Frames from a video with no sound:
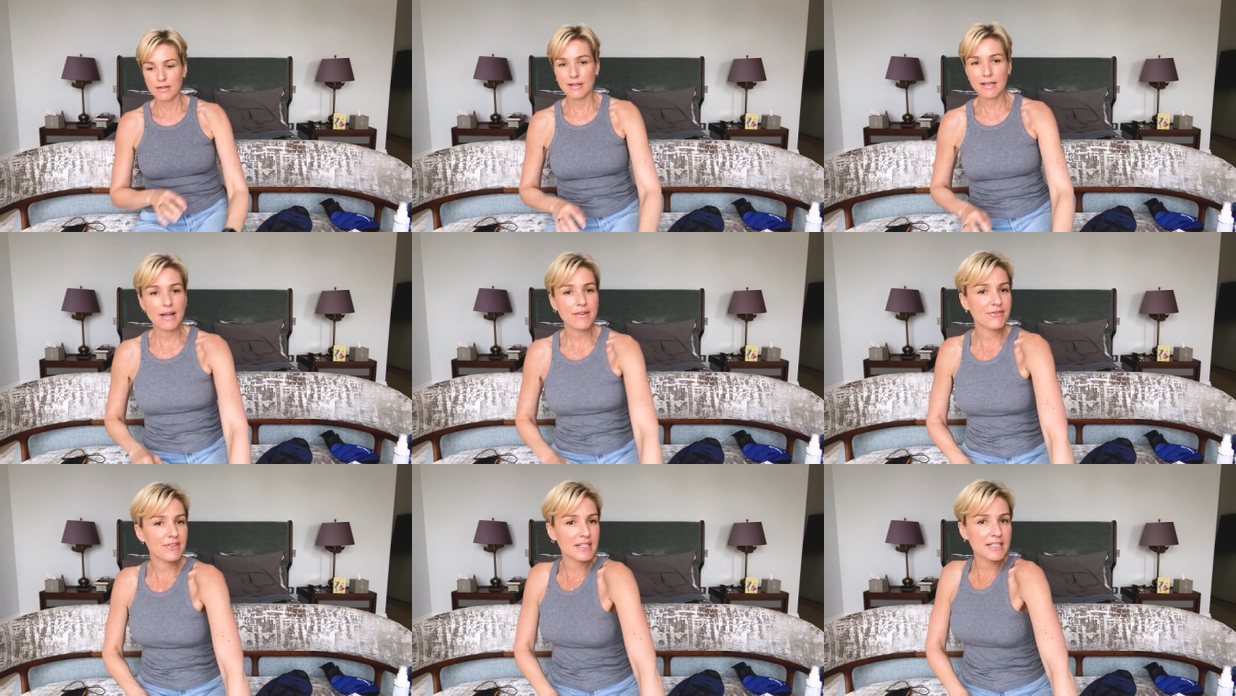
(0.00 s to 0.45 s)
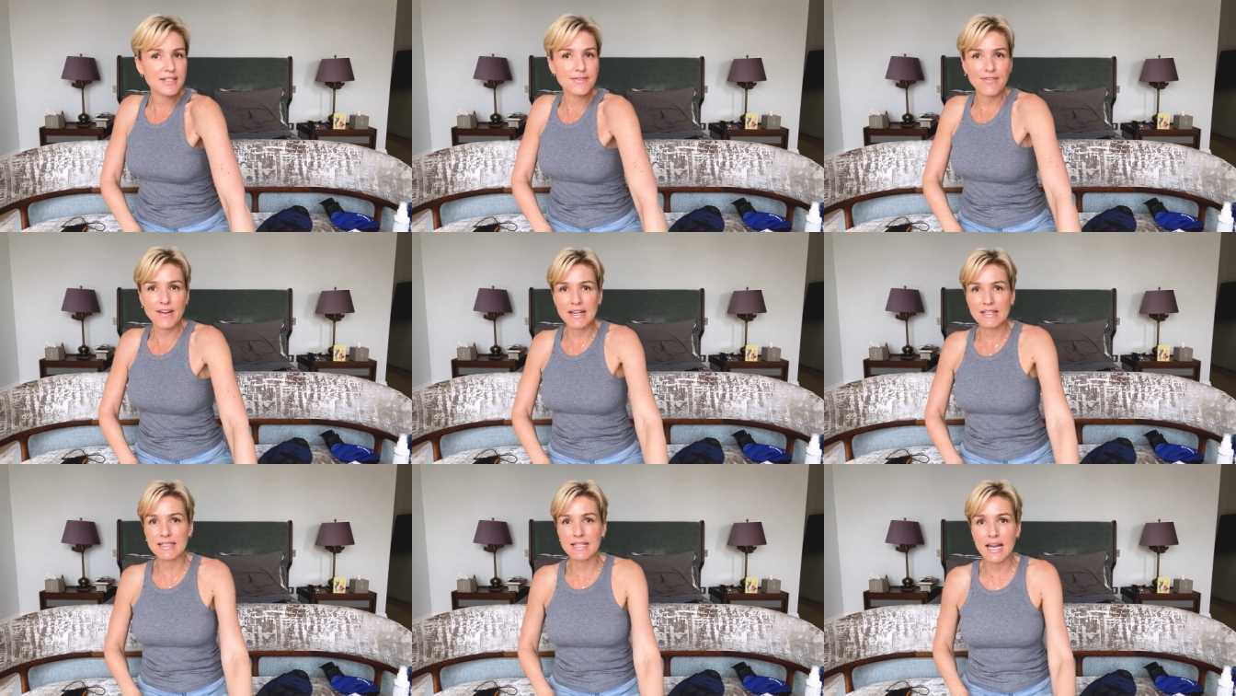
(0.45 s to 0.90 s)
Left knee's
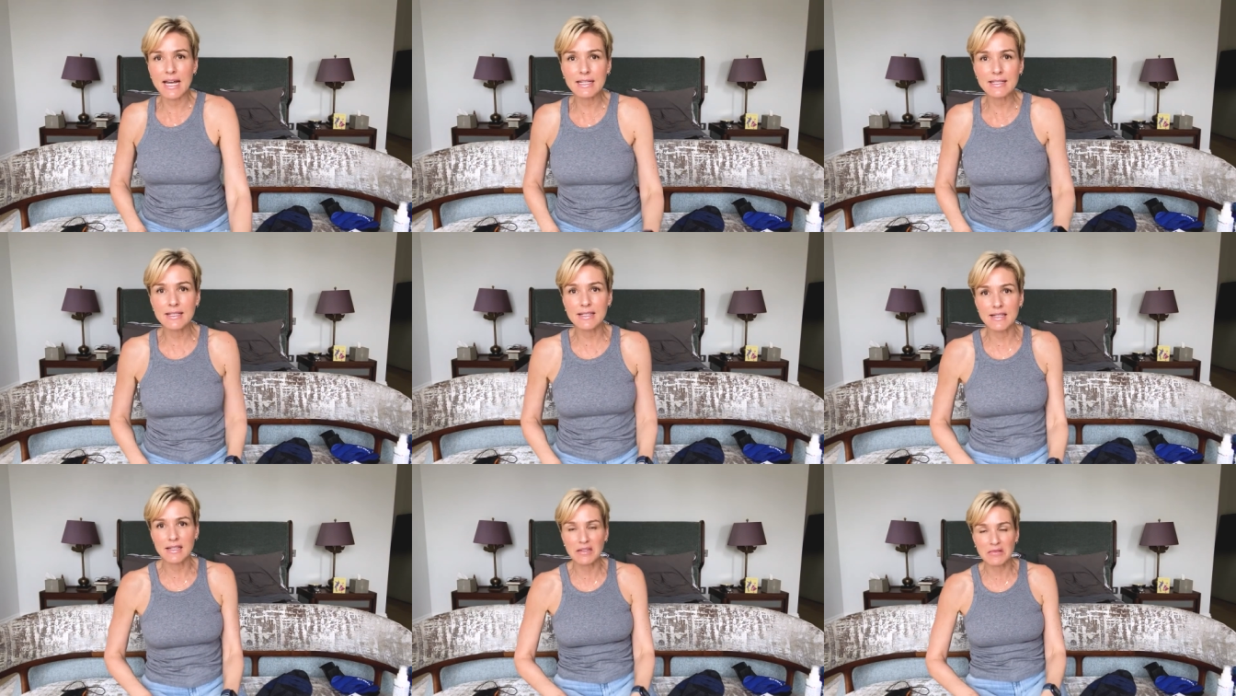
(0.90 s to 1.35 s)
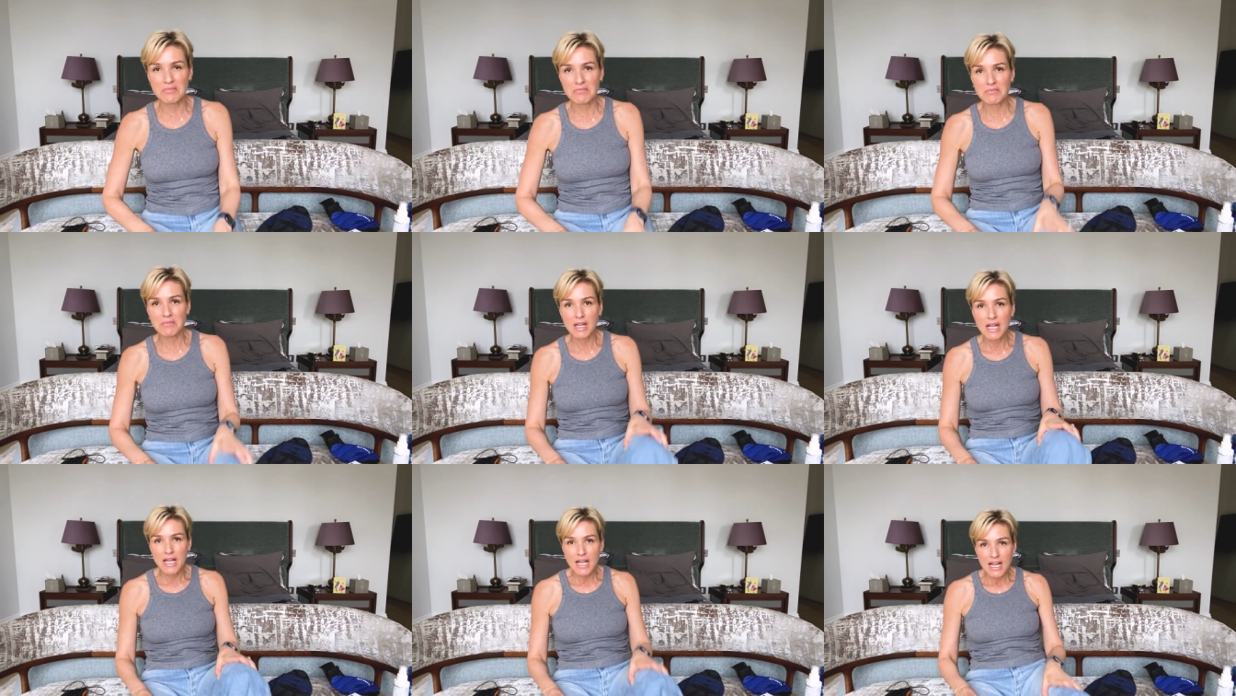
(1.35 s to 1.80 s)
fantastic.
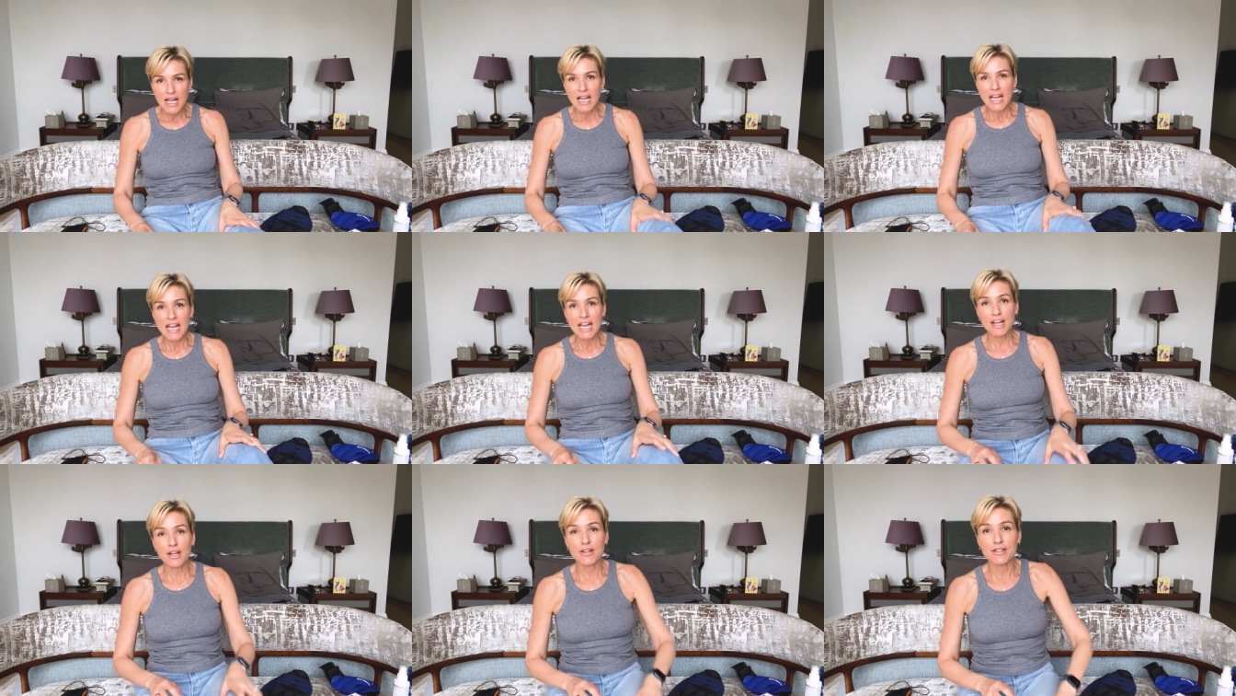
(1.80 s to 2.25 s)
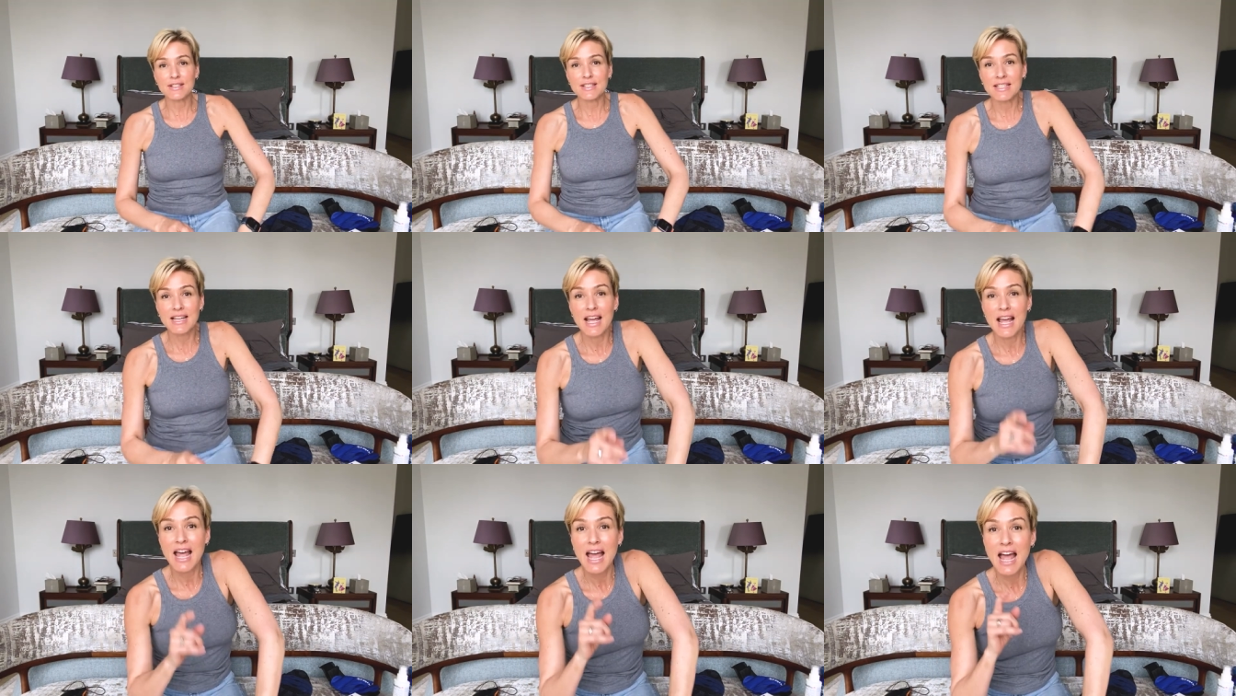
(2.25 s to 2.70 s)
He goes,